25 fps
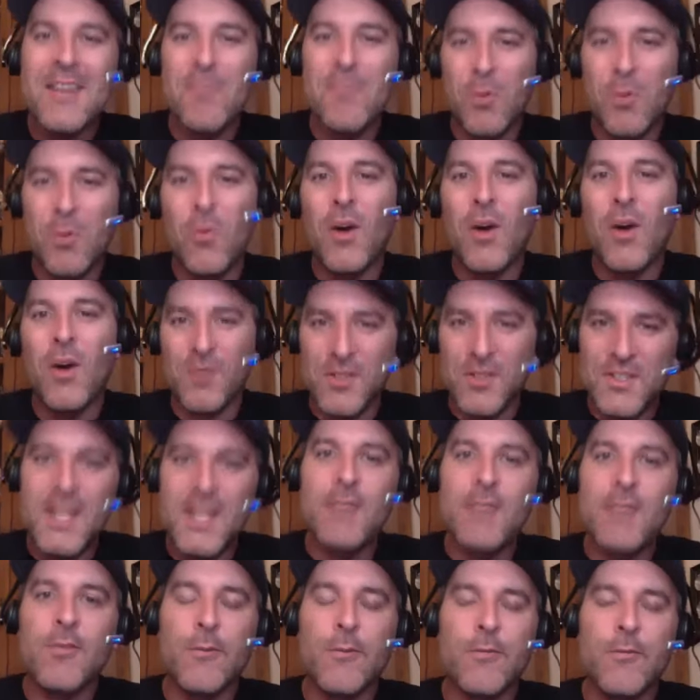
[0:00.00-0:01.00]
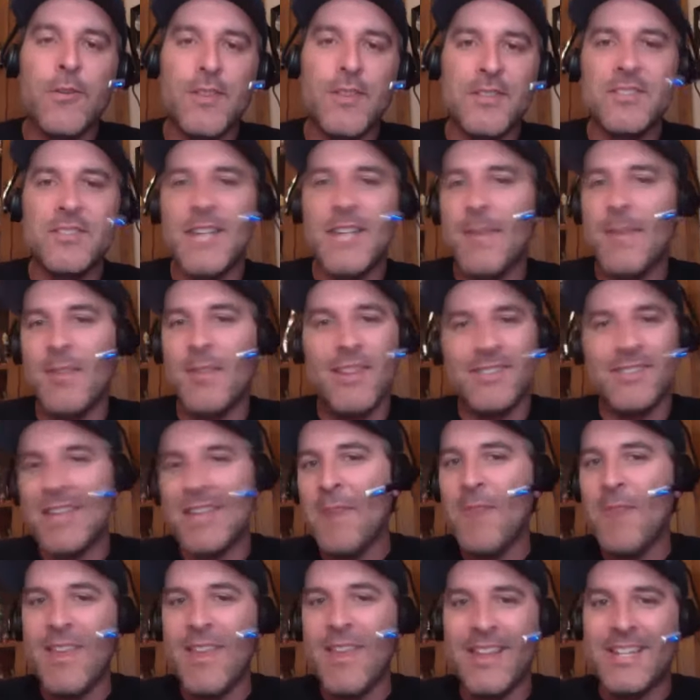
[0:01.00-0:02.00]
one receiver for this team in the same way
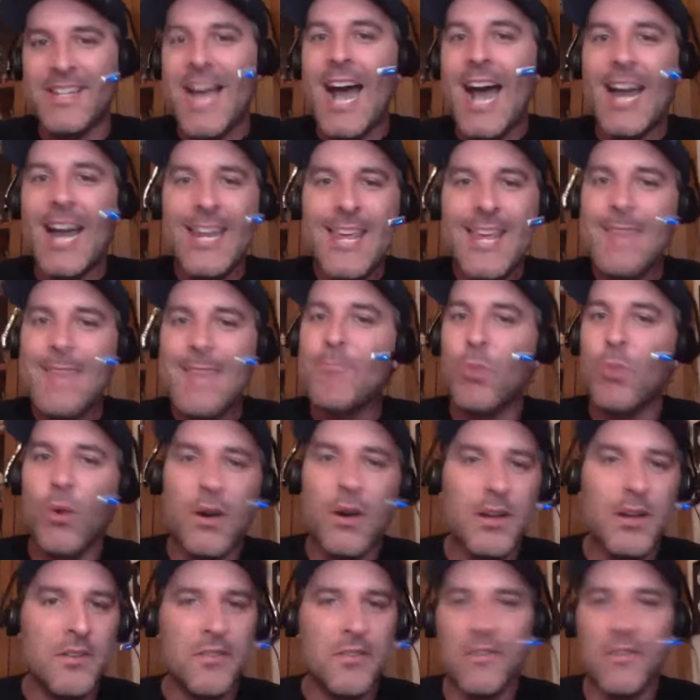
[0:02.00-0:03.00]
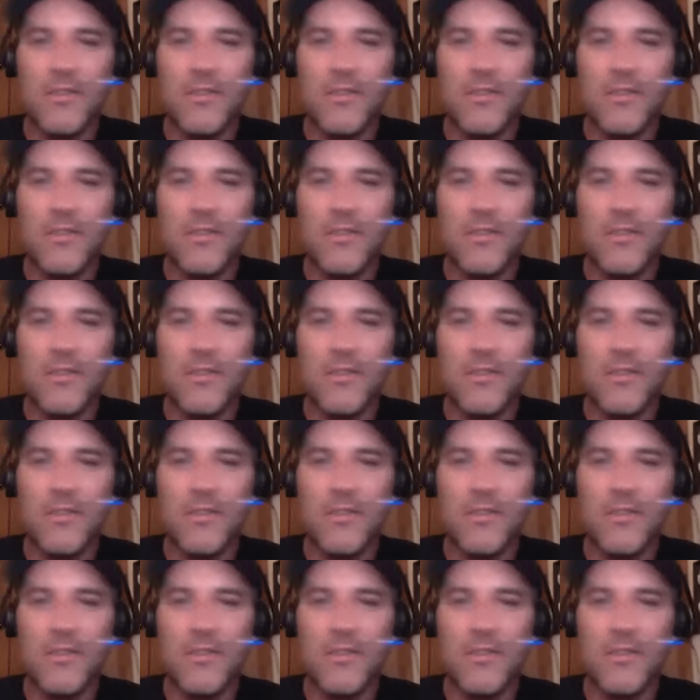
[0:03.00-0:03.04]
that Todd Heap was,